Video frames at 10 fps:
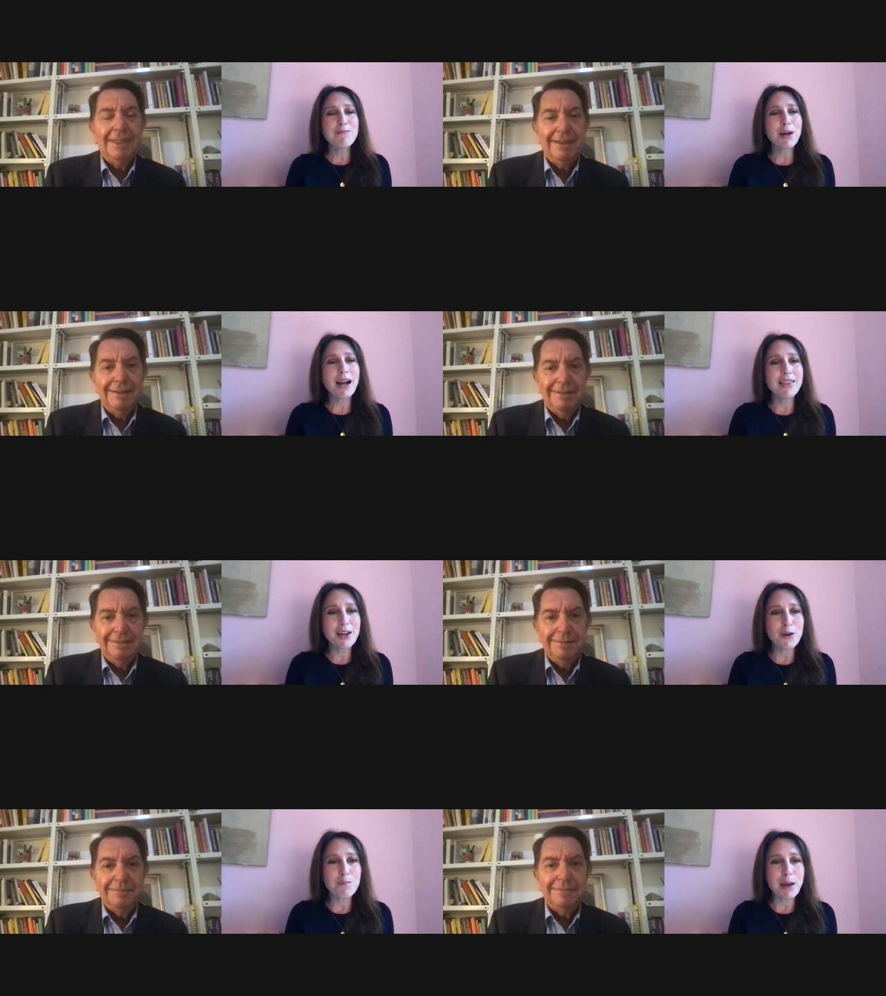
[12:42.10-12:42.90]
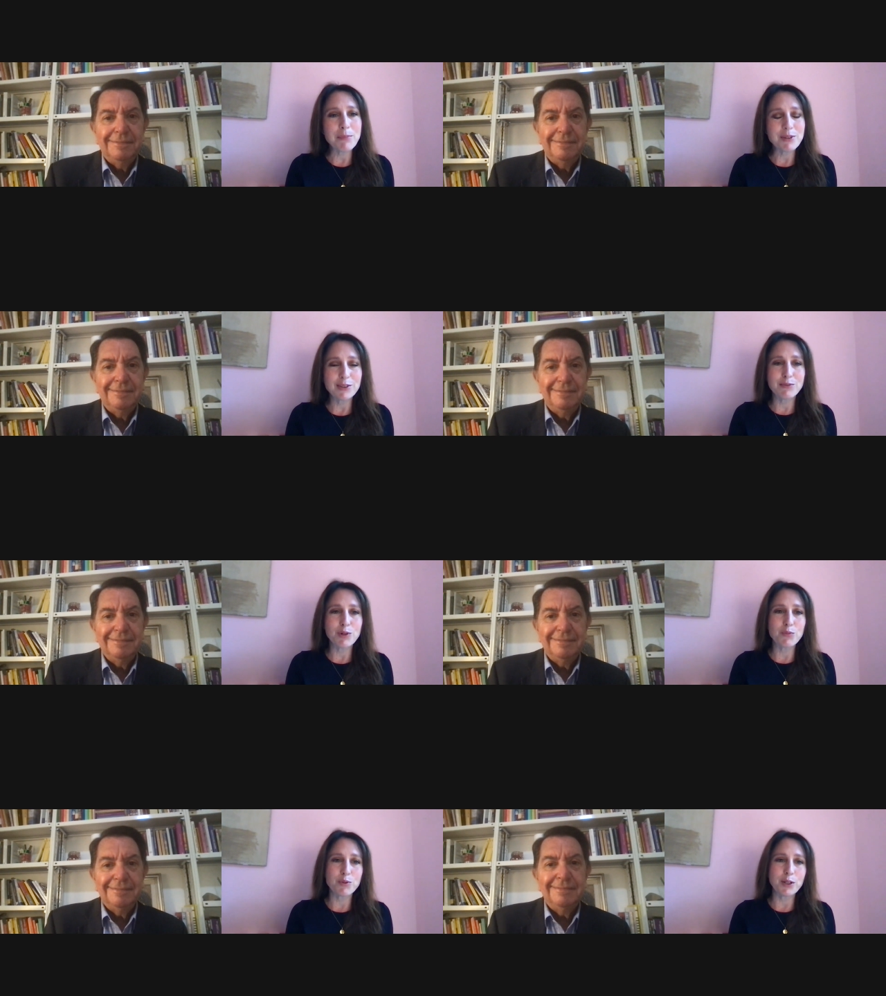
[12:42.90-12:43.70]
Speaker 1: and by their
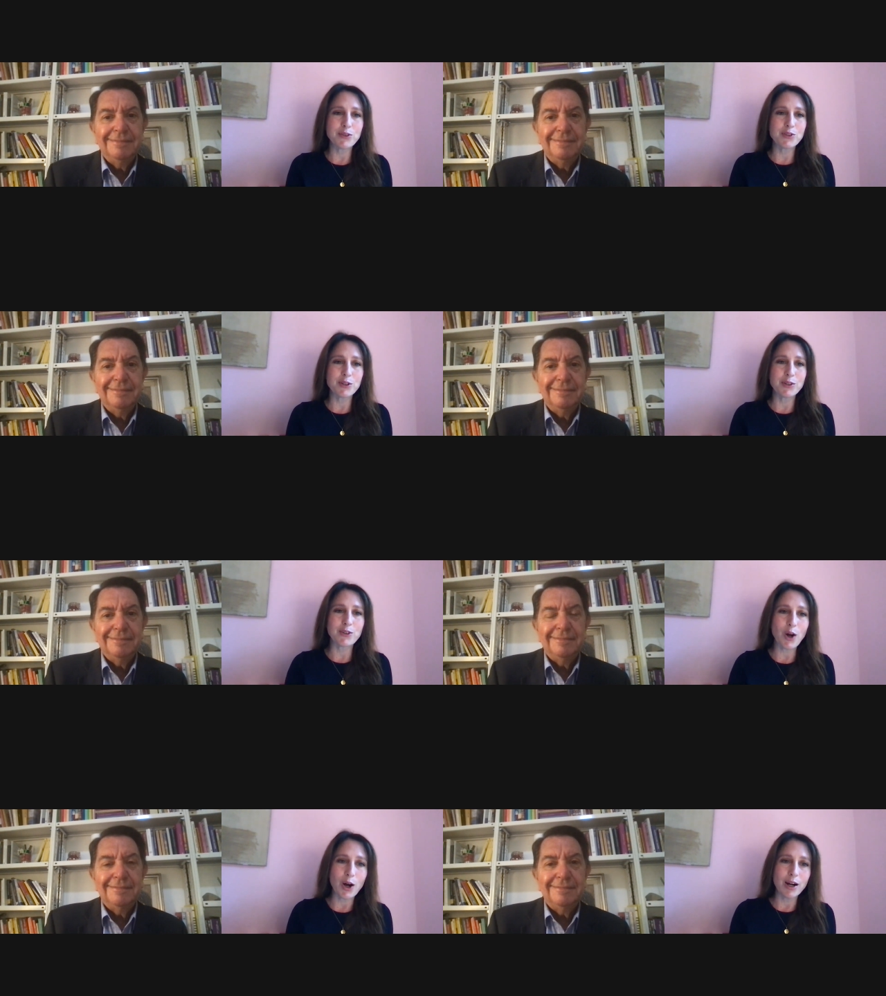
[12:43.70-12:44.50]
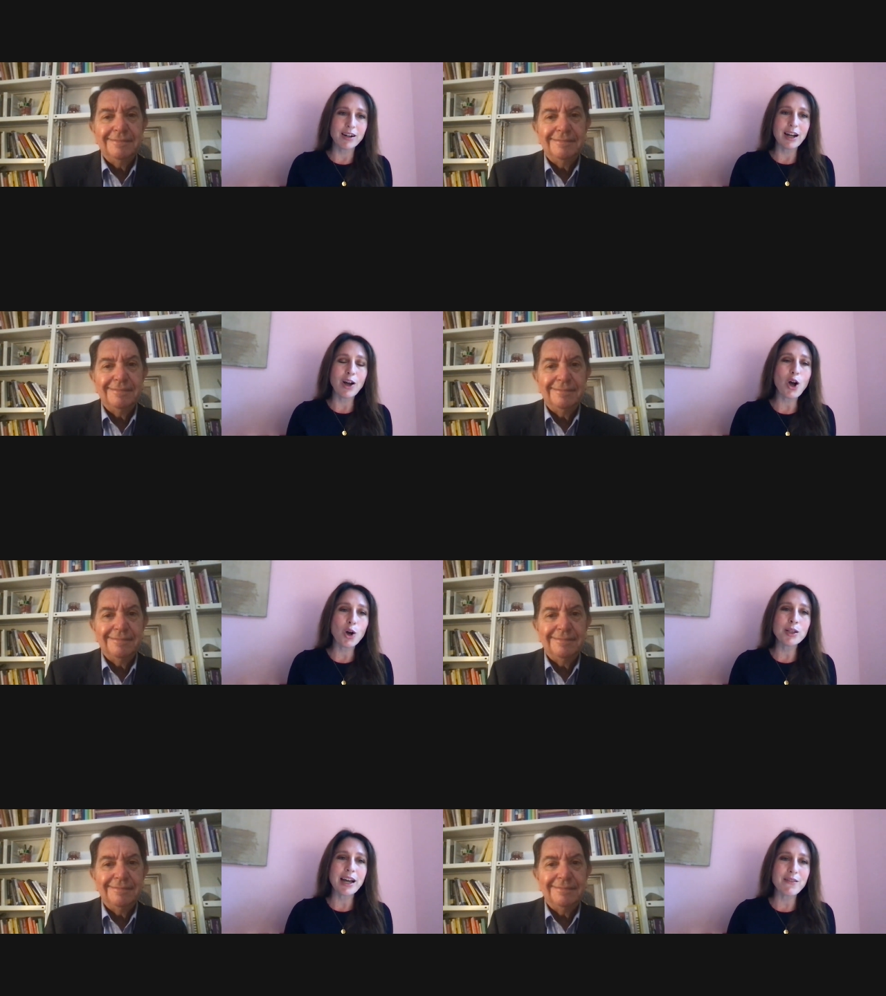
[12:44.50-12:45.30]
baptismal priesthood are
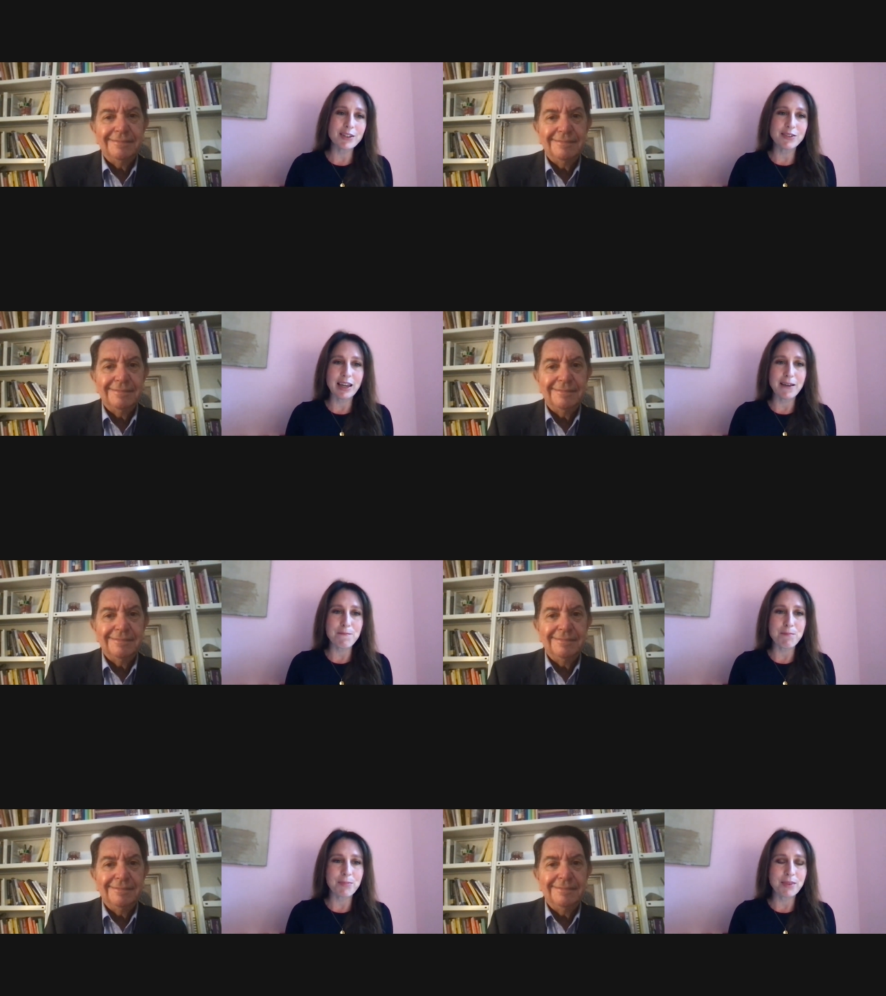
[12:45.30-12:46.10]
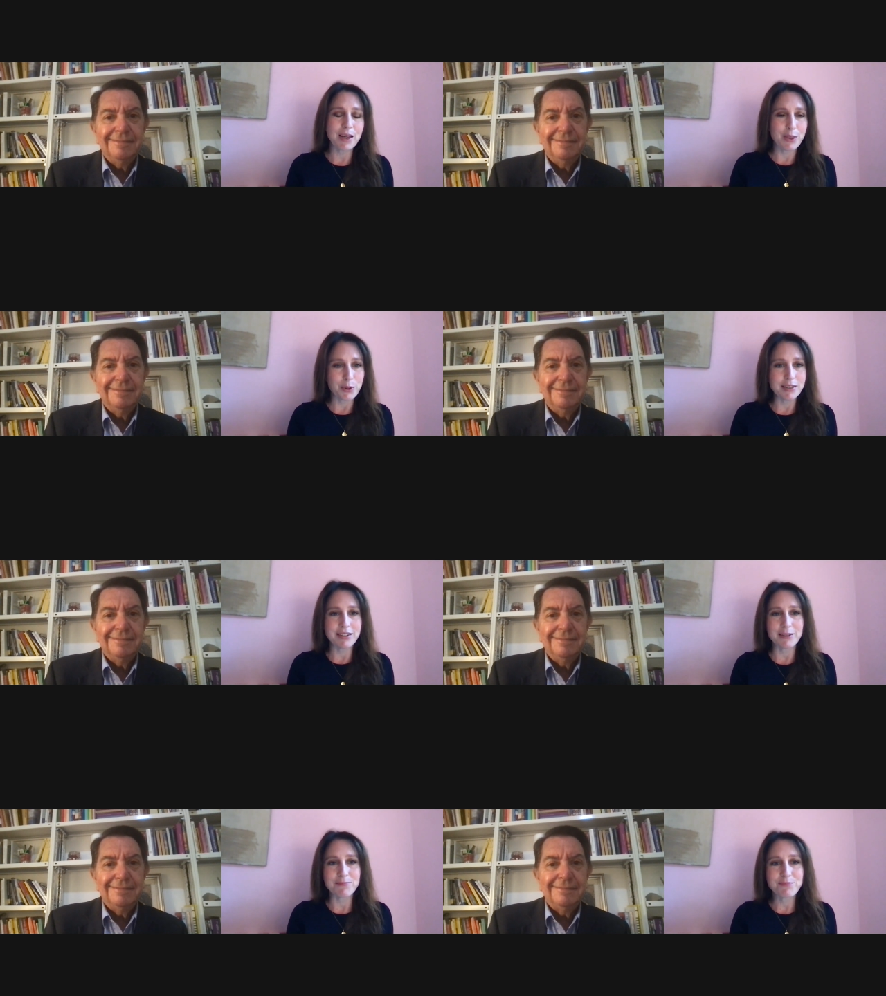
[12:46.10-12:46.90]
all have the same
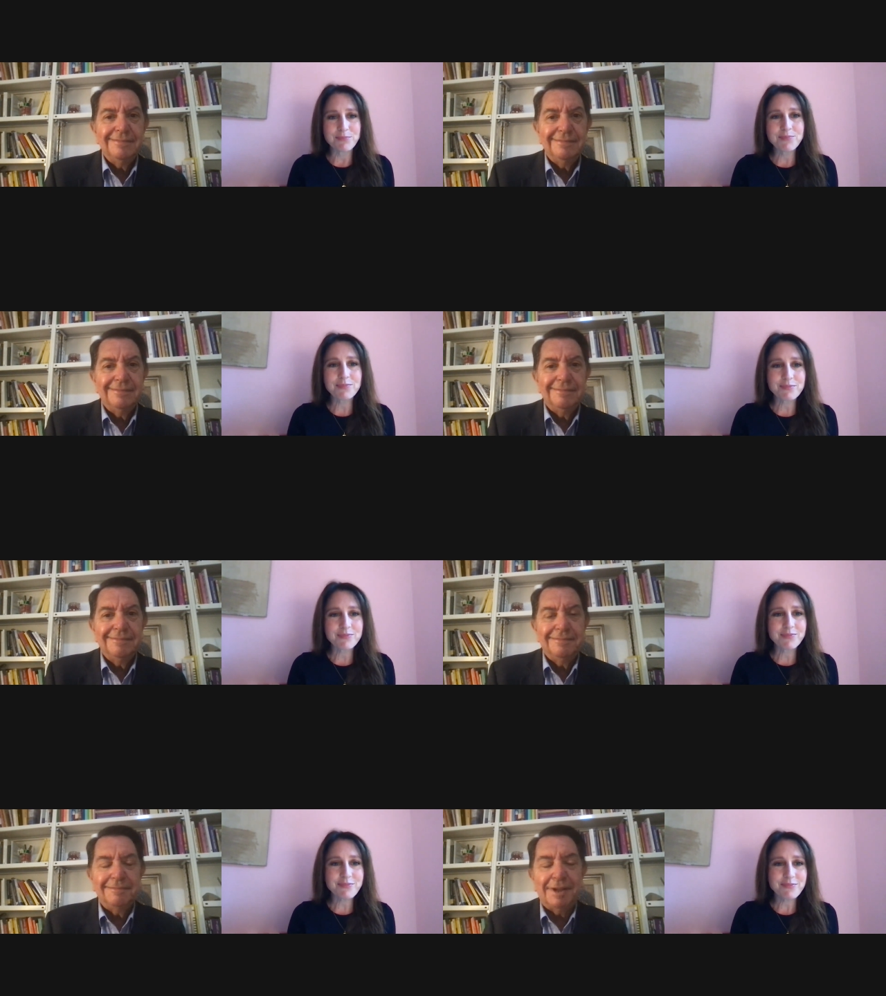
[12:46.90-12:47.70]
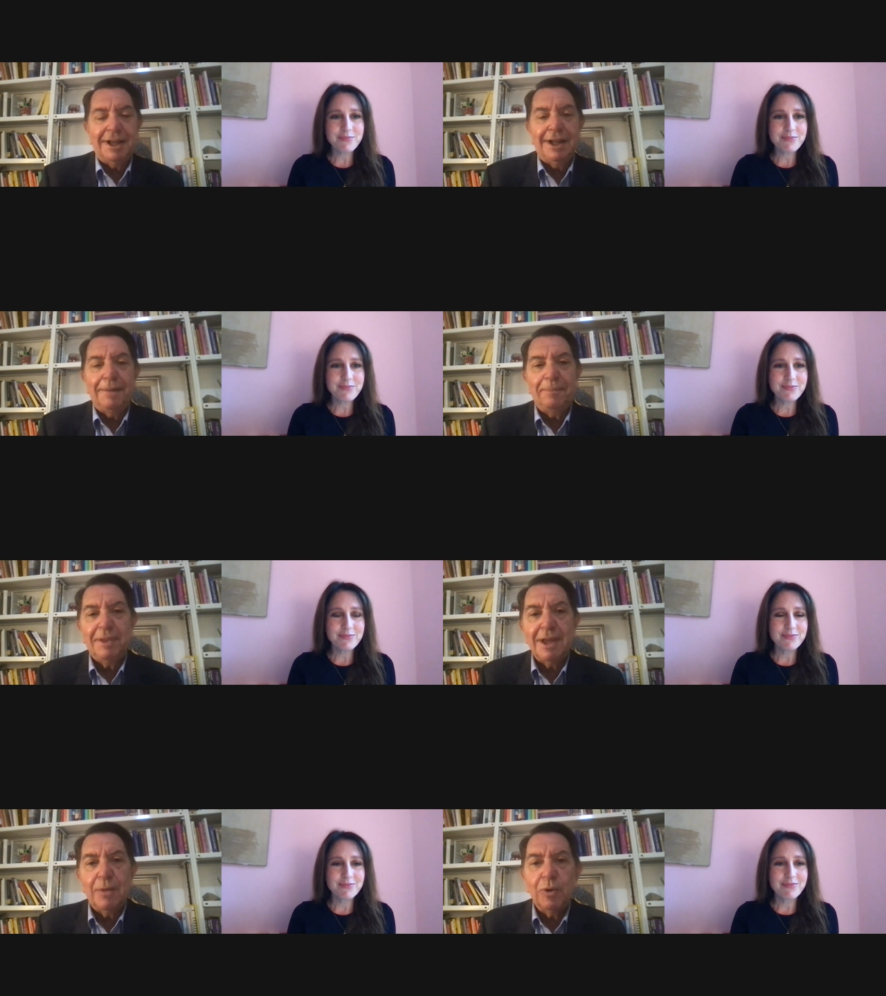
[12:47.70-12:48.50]
authority.
Speaker 2: Yeah,
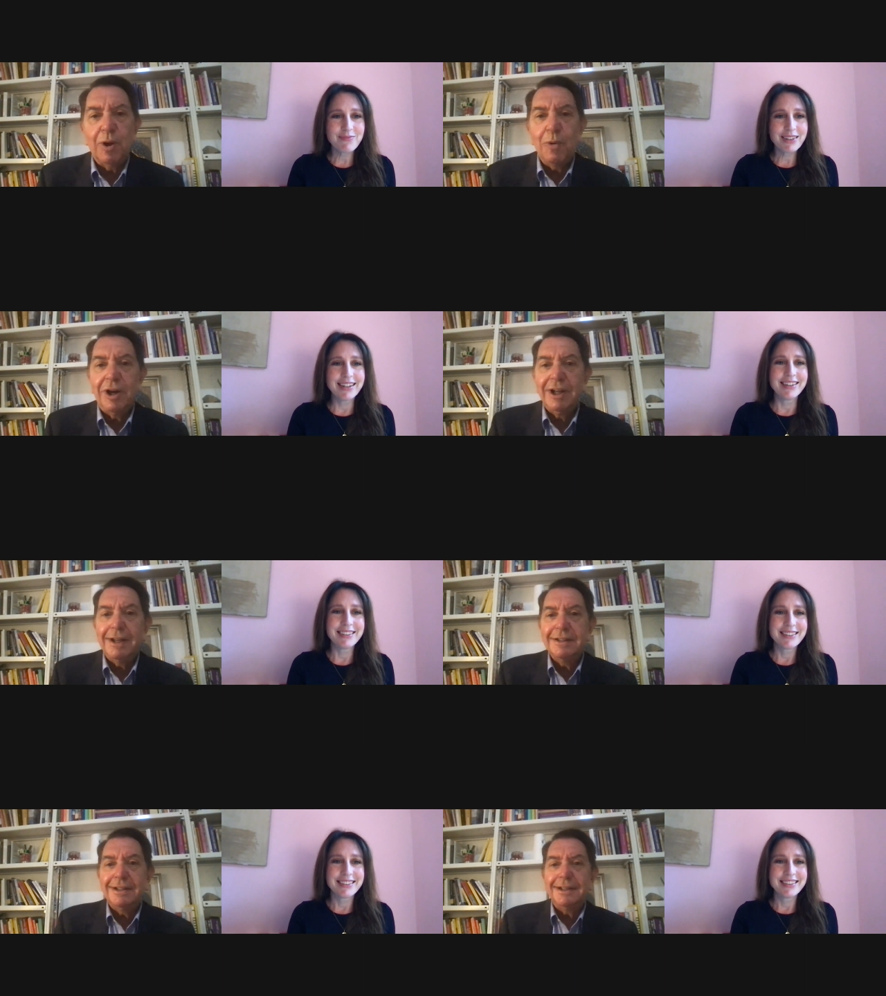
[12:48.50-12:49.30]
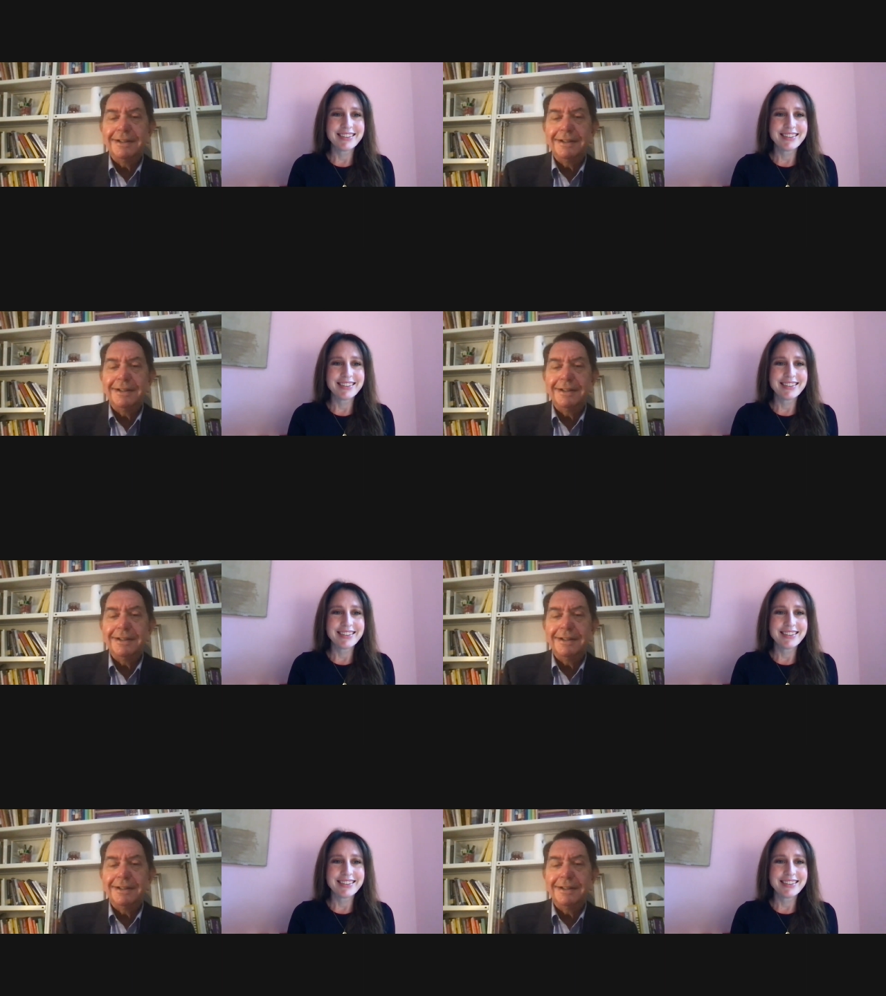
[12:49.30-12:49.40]
and we're all walking